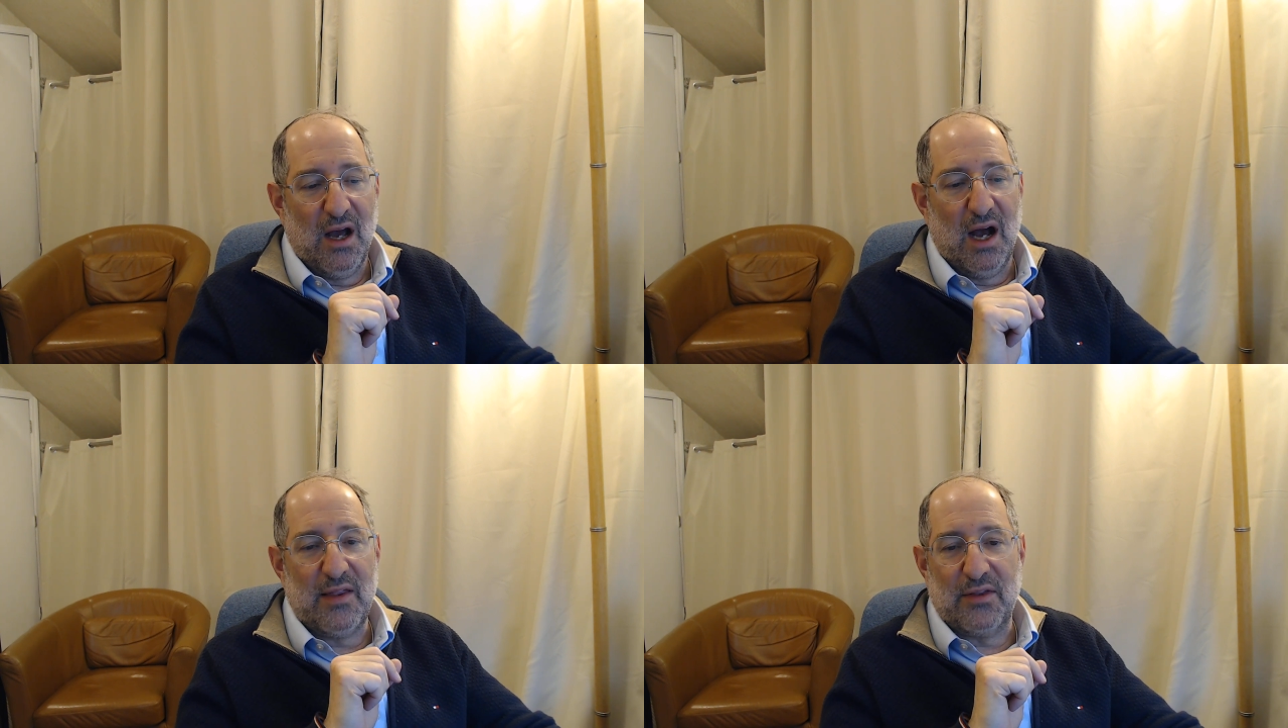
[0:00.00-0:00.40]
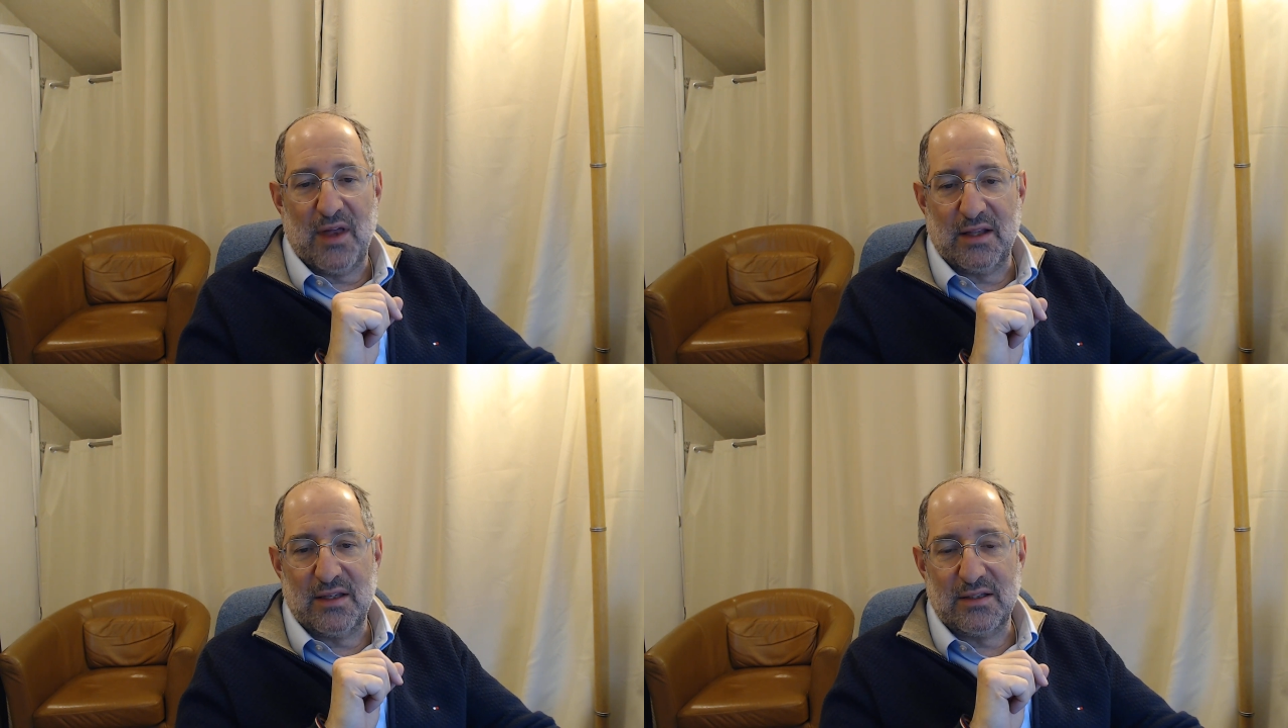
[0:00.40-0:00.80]
That
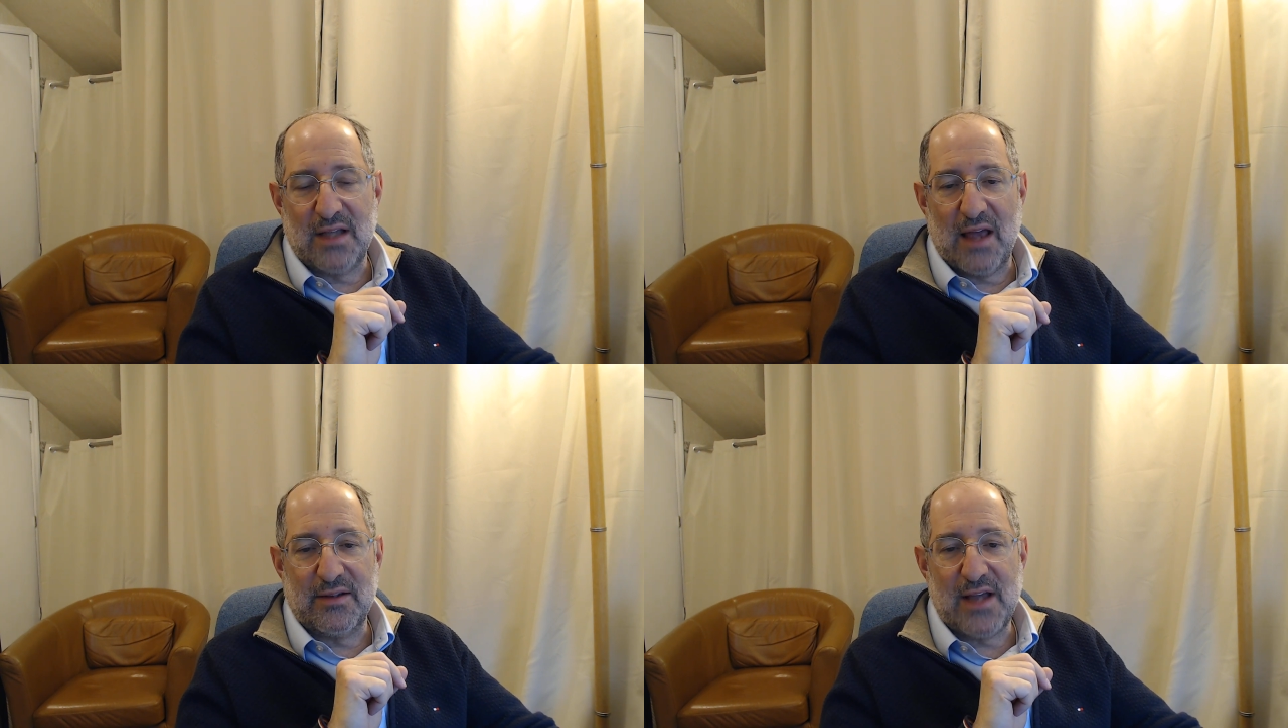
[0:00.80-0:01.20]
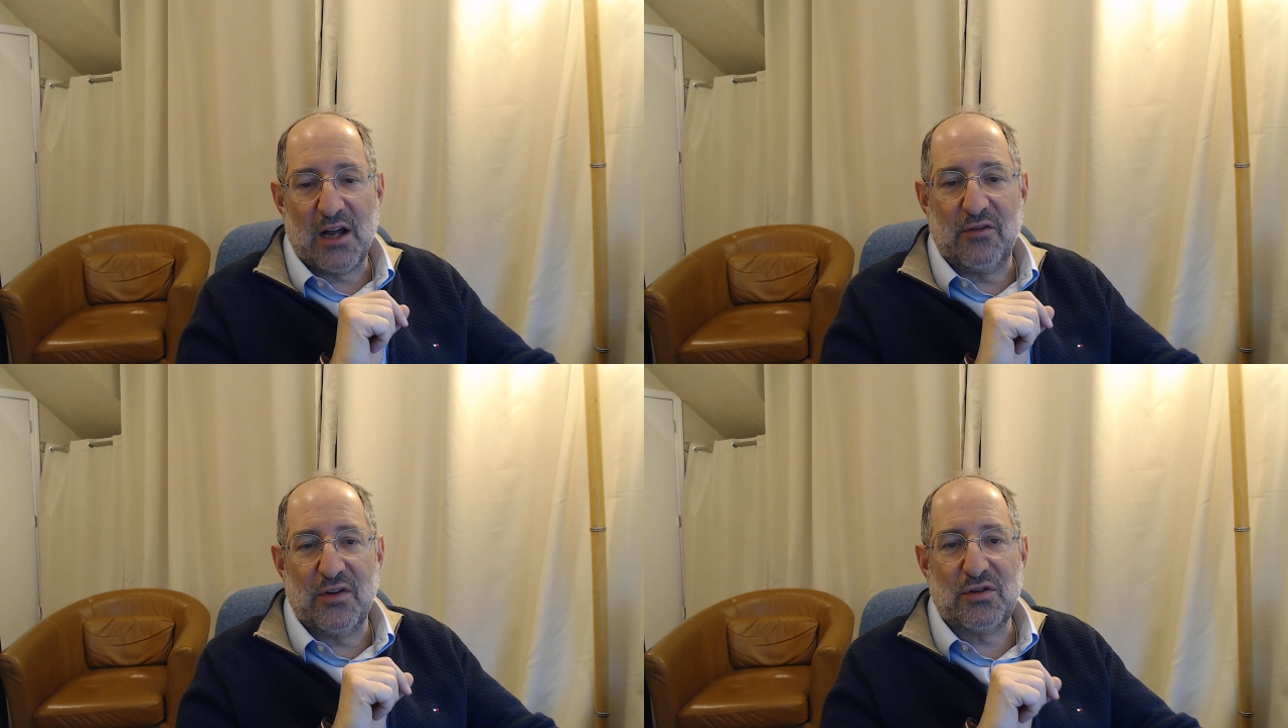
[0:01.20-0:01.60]
the
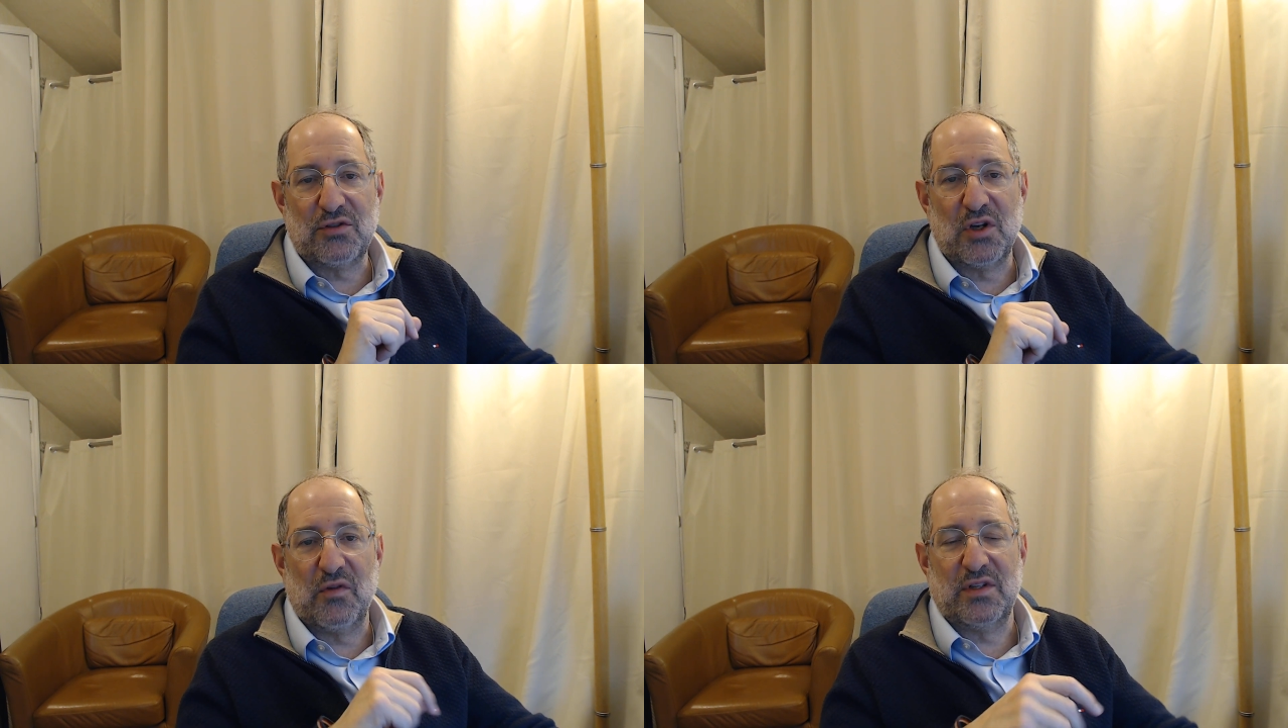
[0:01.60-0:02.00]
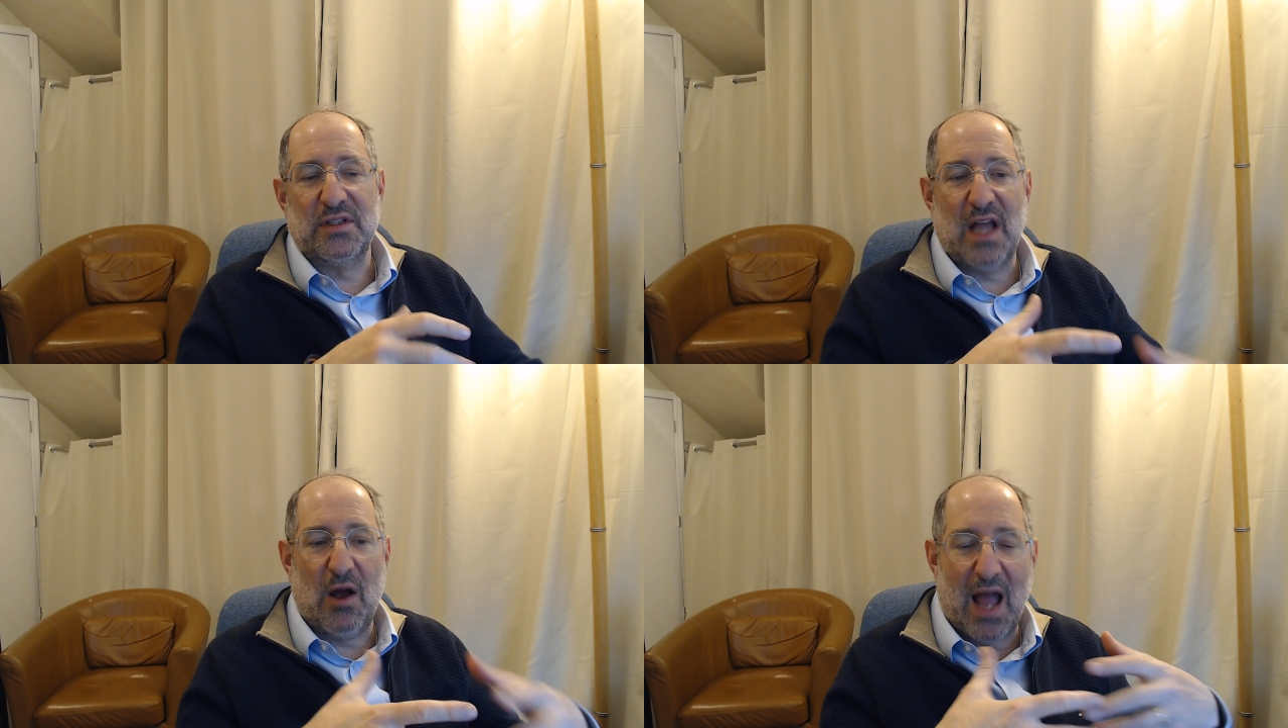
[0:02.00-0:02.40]
sacrificial service is
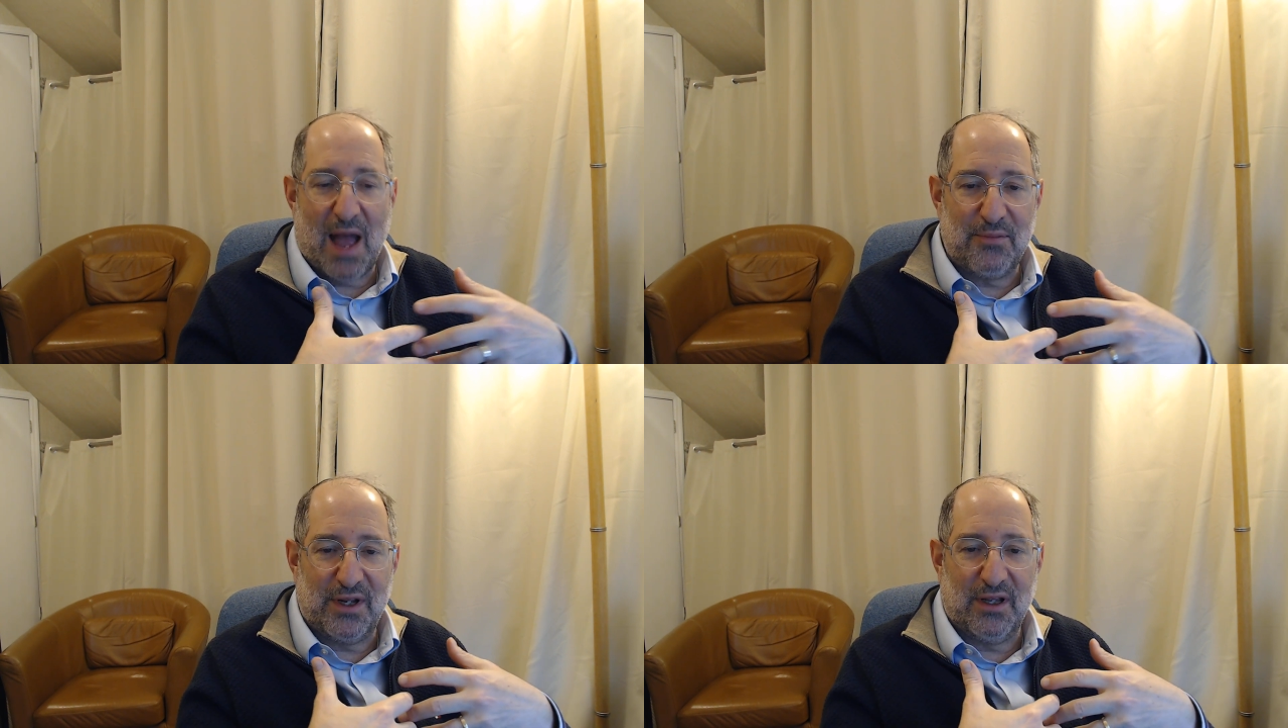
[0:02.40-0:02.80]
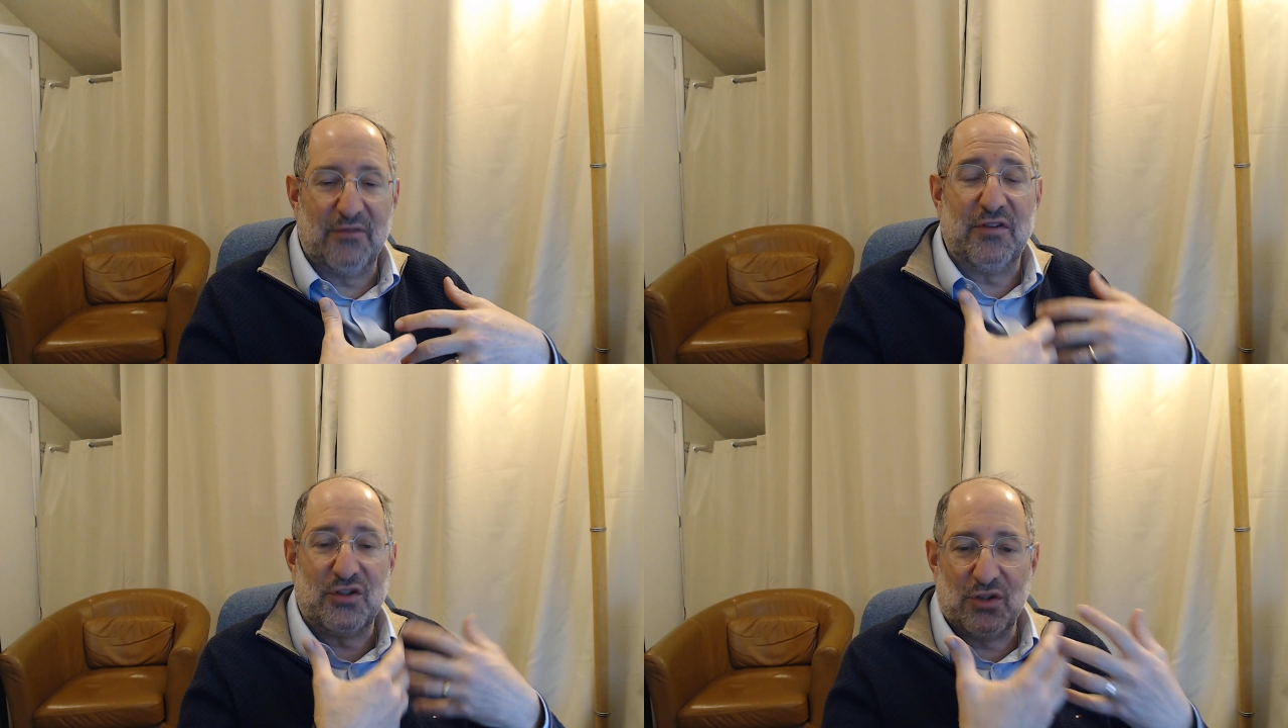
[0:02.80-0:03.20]
now happening
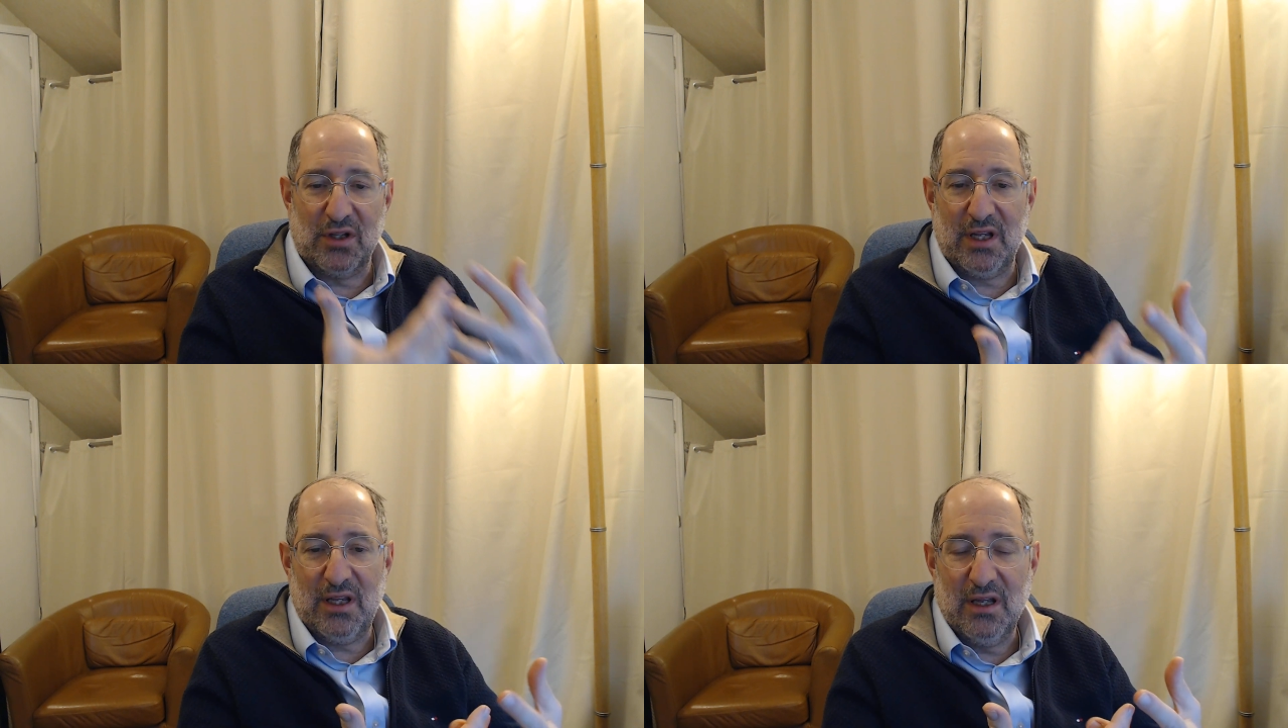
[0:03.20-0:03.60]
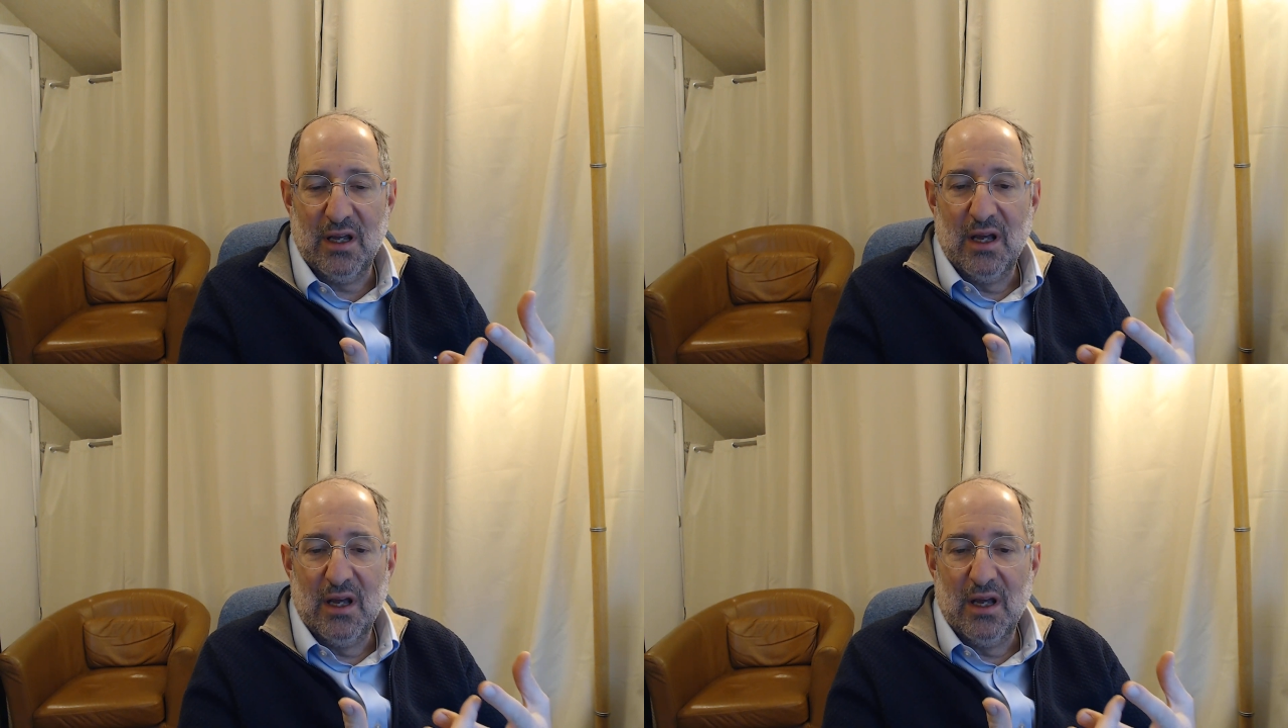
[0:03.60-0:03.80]
officially,